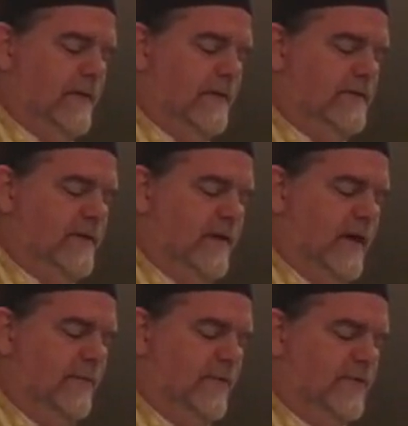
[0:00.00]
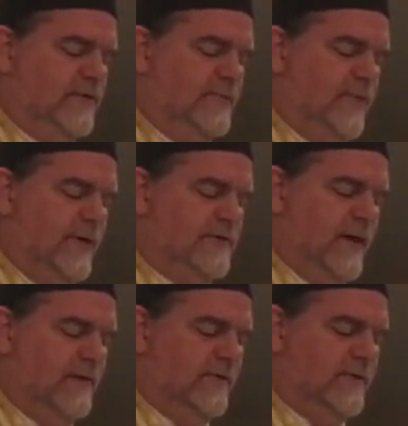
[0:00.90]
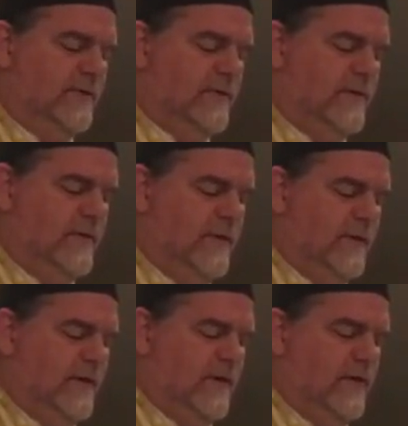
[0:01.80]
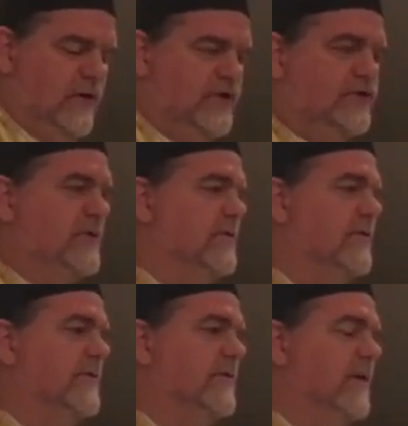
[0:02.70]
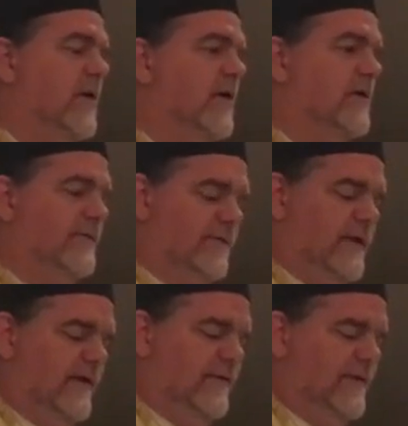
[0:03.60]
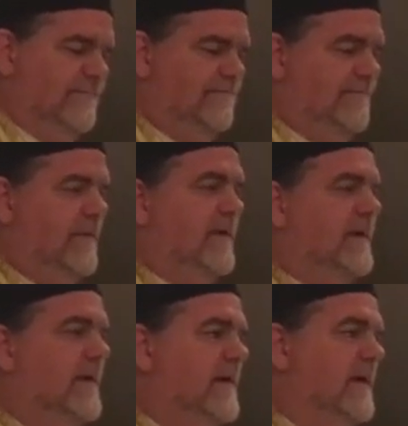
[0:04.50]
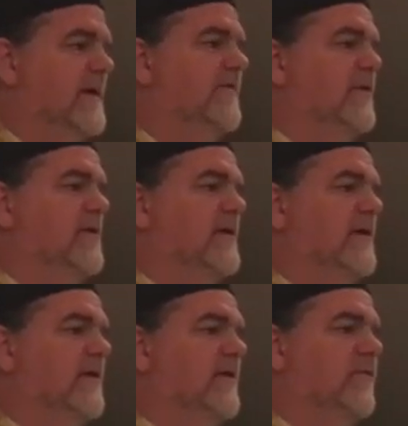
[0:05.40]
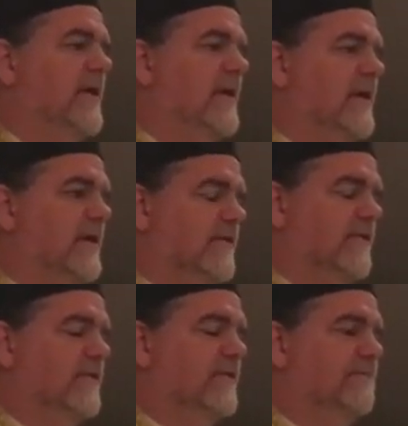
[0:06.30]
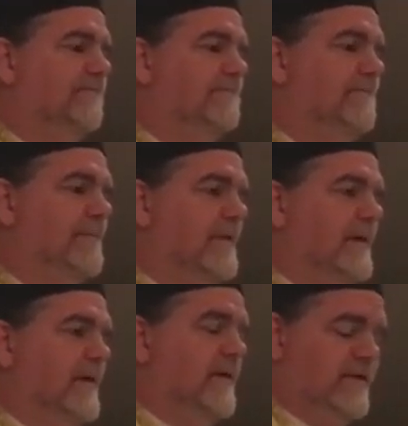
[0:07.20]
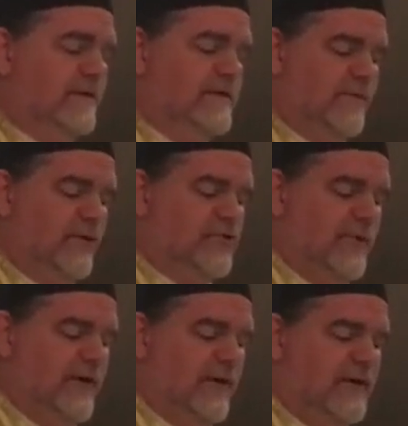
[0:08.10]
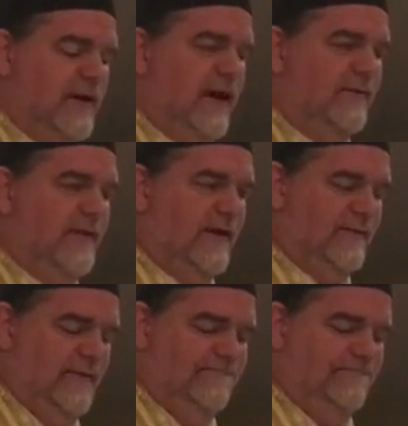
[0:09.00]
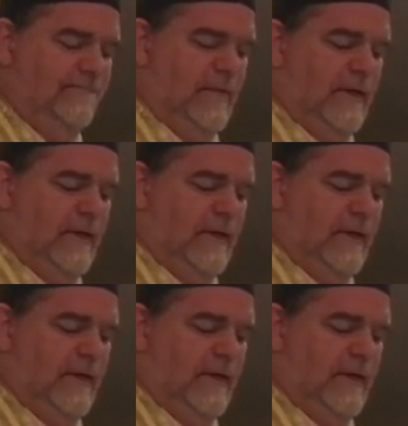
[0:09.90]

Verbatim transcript: And St. Ambrose points out, consider the heart of David, even in his wickedness. this is the most wicked day of David,